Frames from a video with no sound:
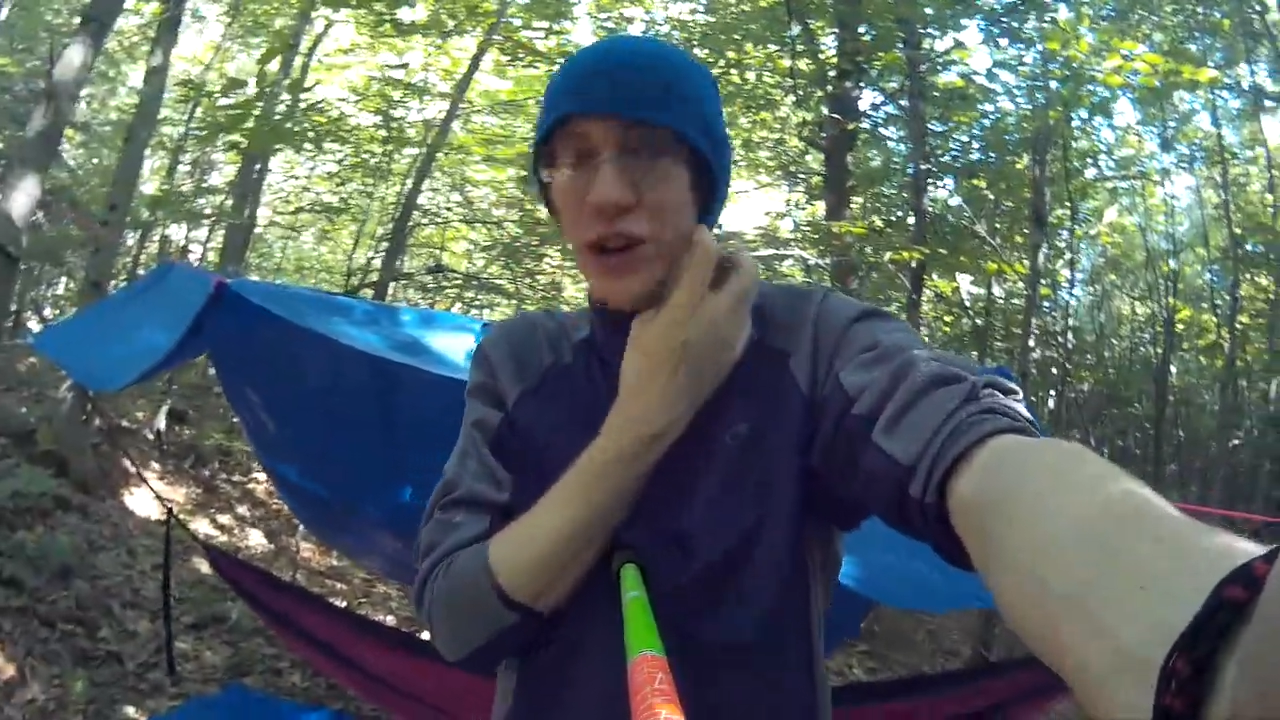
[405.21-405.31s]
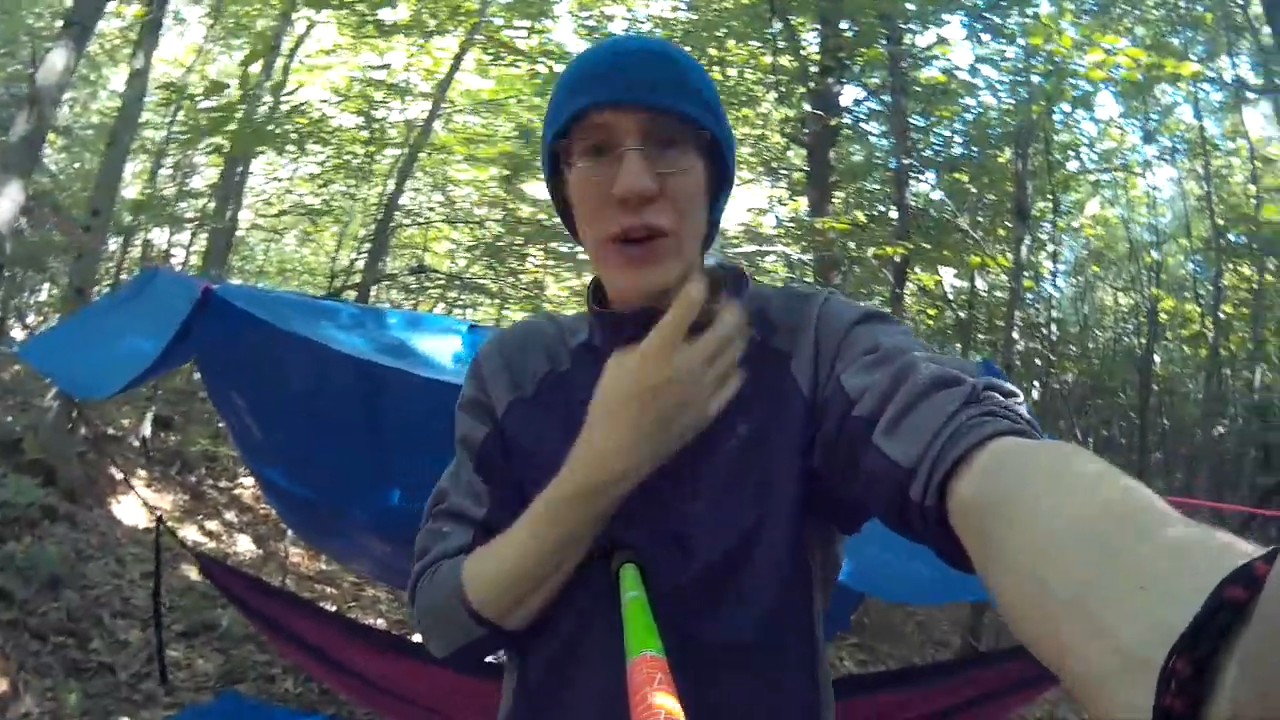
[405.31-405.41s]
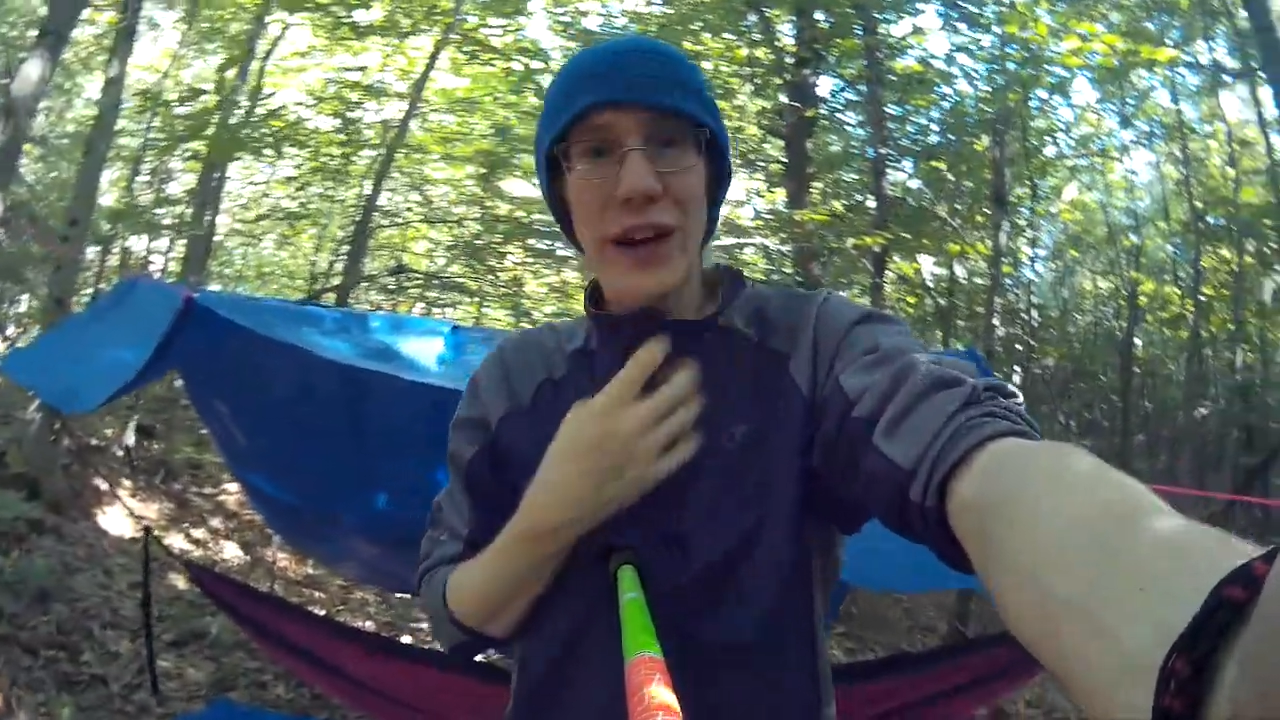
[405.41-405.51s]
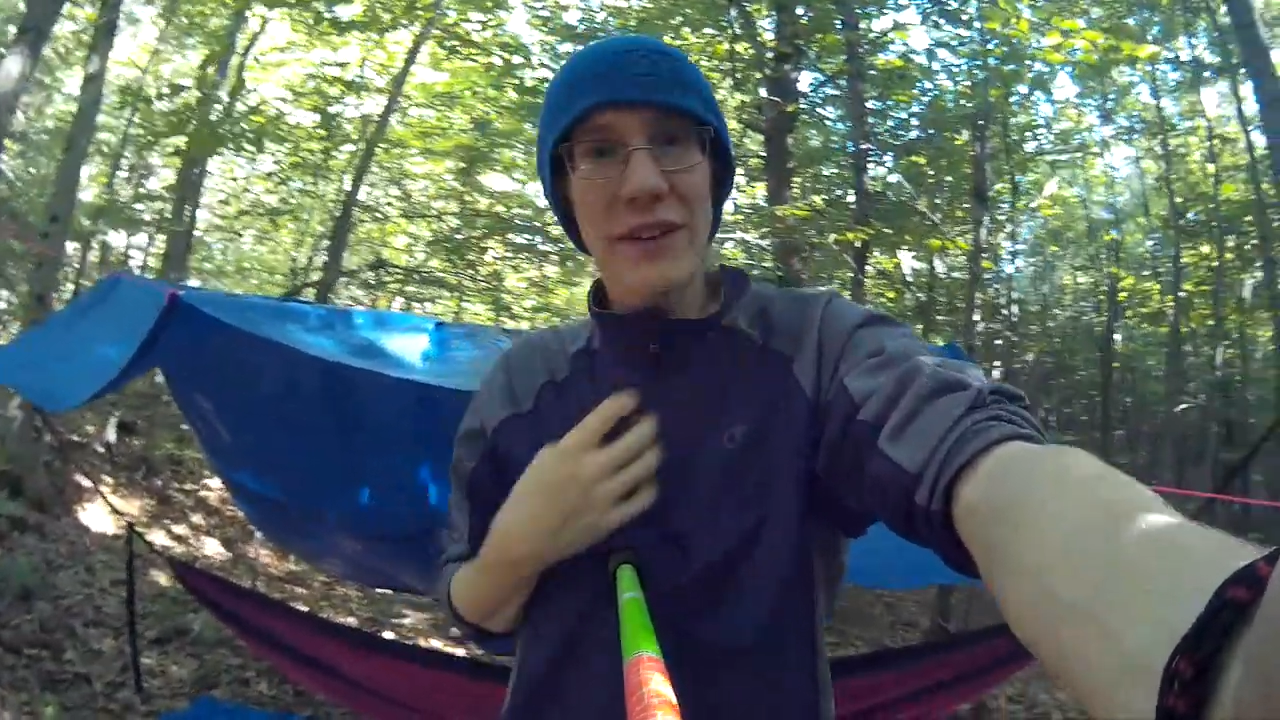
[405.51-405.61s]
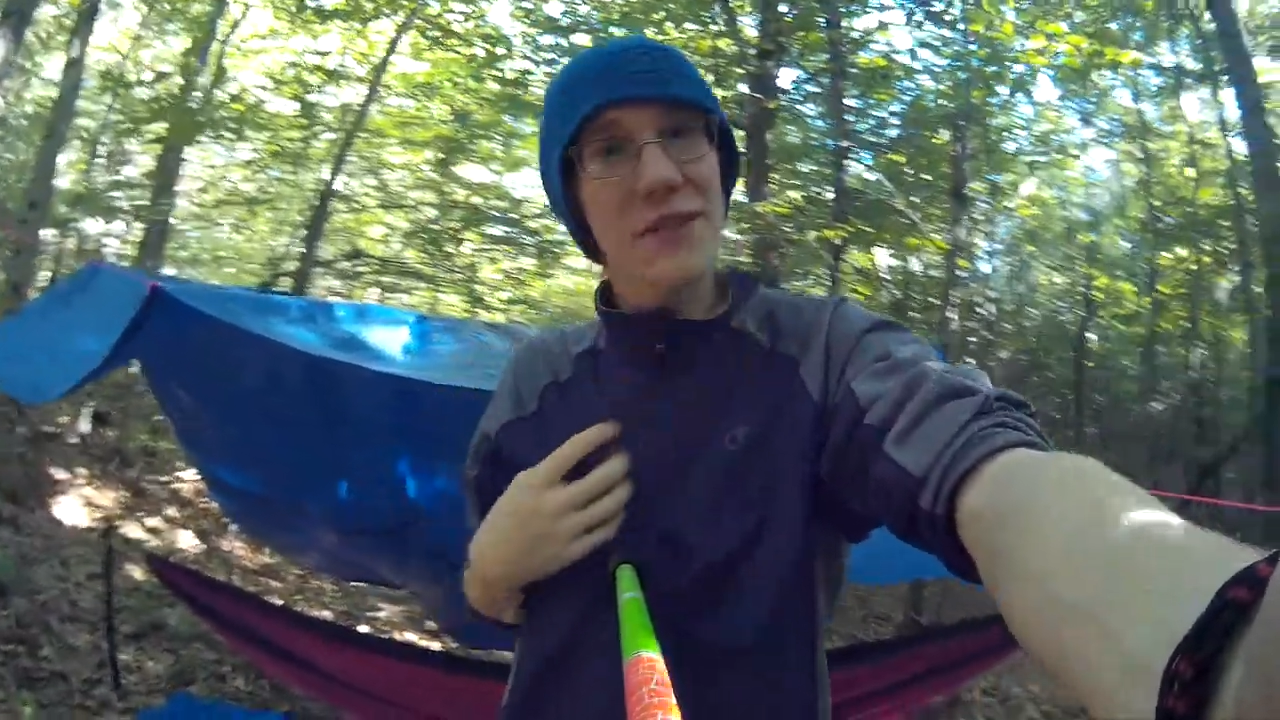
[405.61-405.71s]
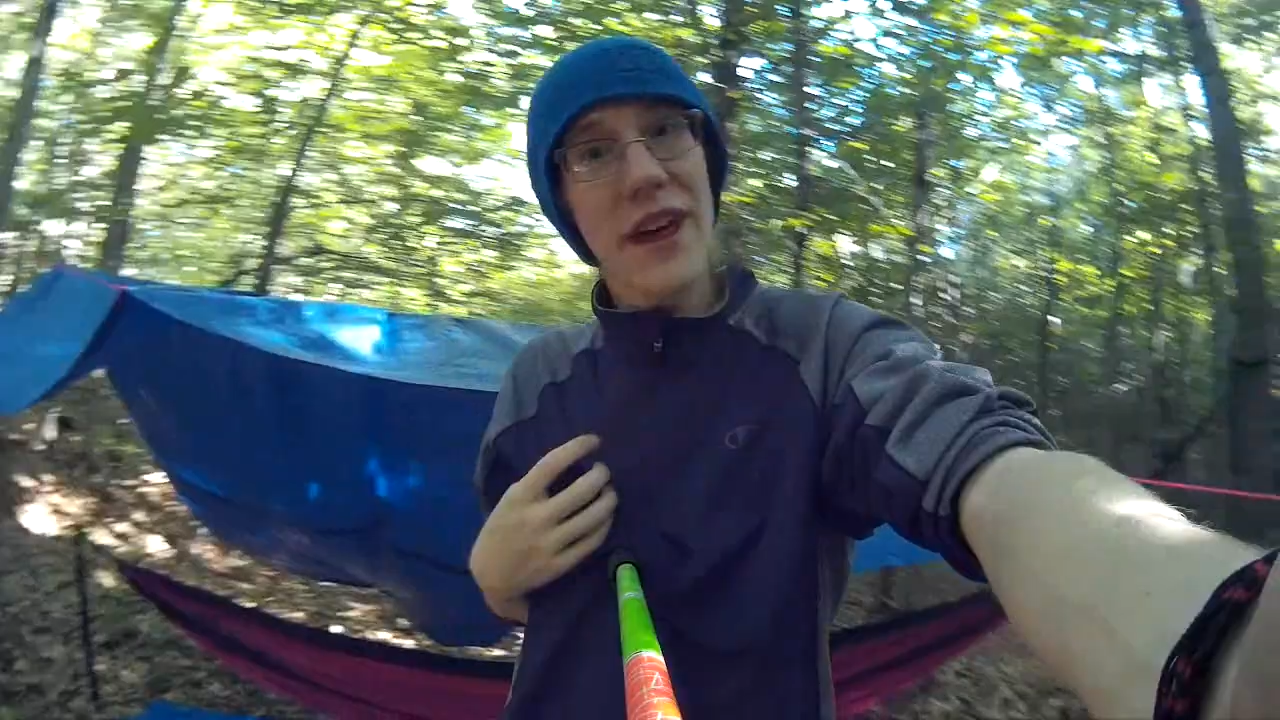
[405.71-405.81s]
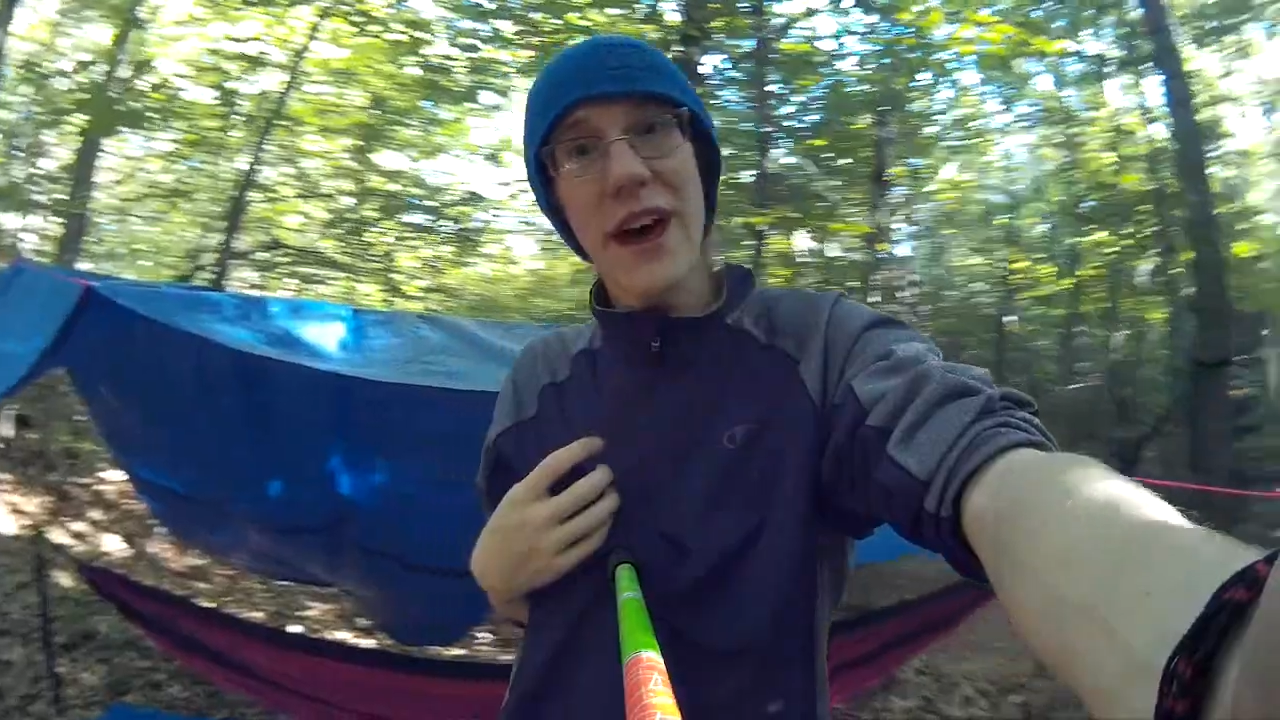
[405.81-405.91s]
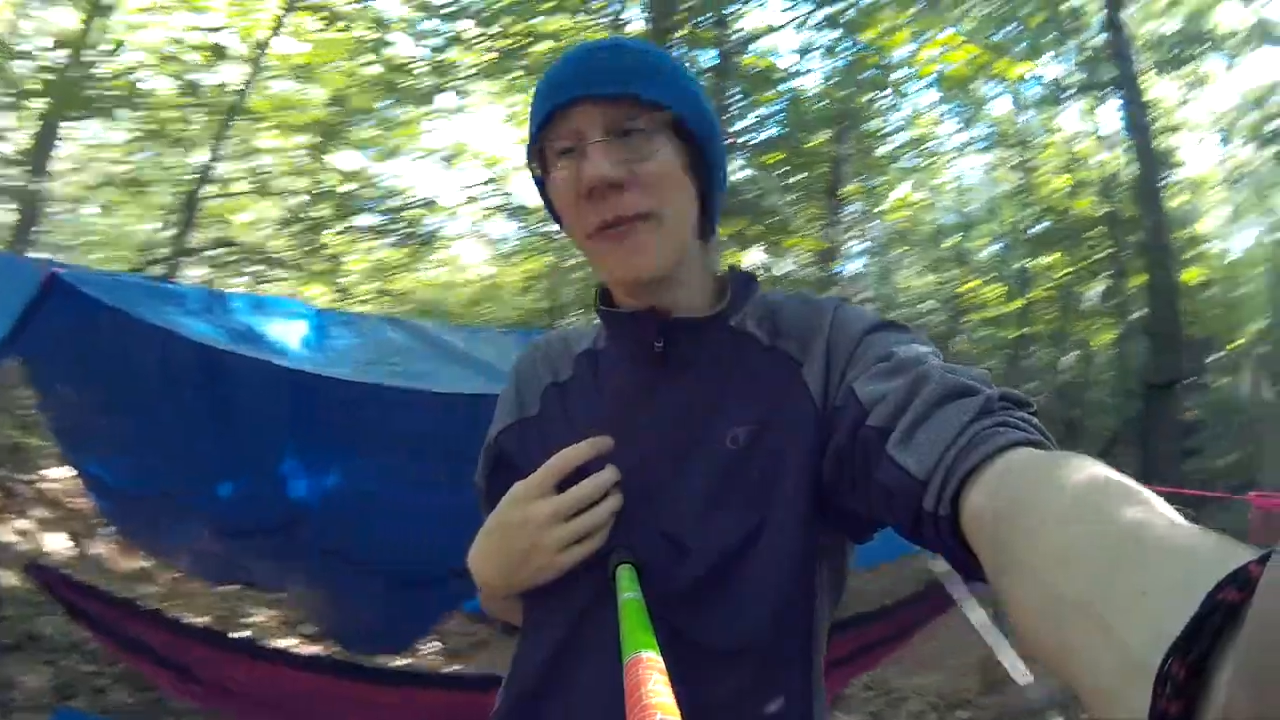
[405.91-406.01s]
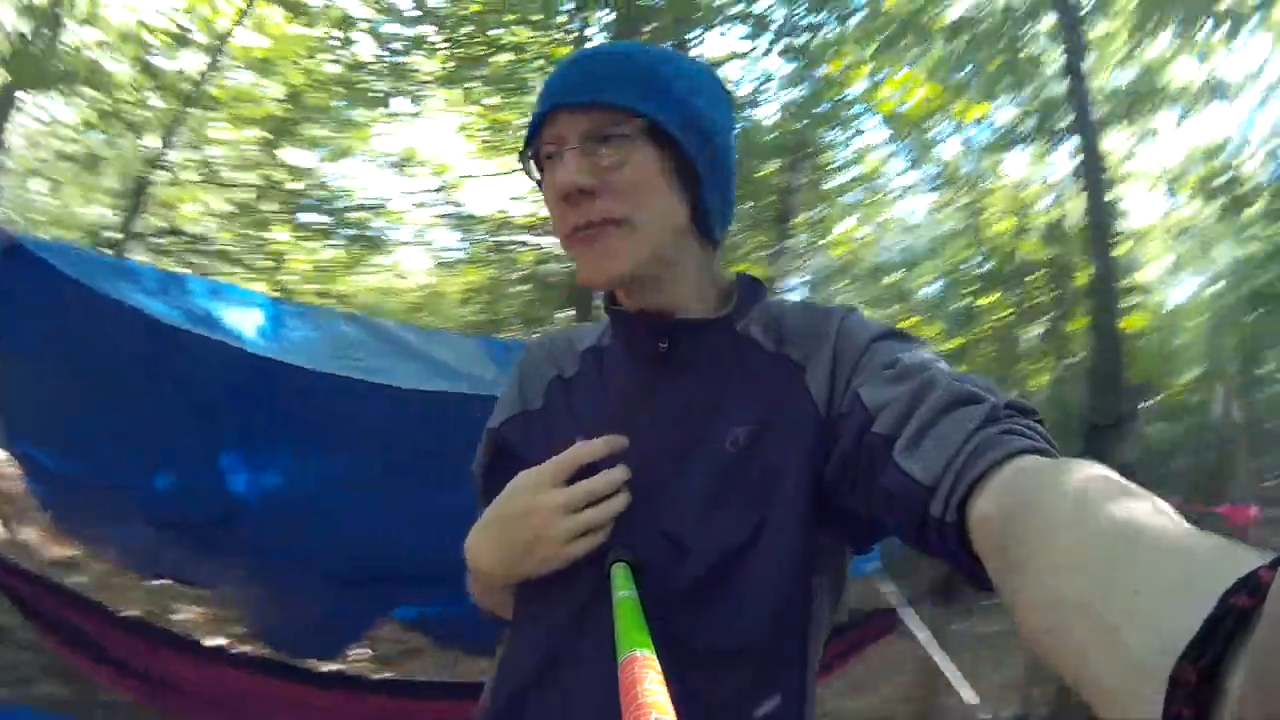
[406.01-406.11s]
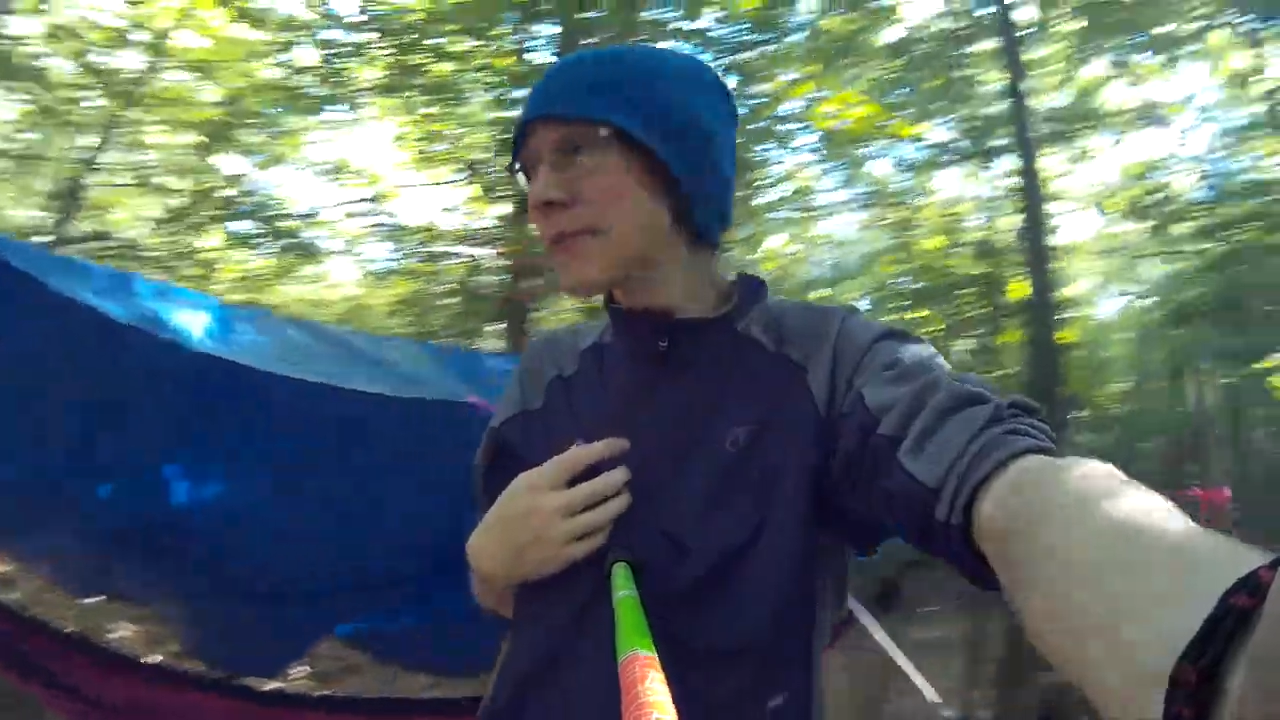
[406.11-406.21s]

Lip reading: going after that.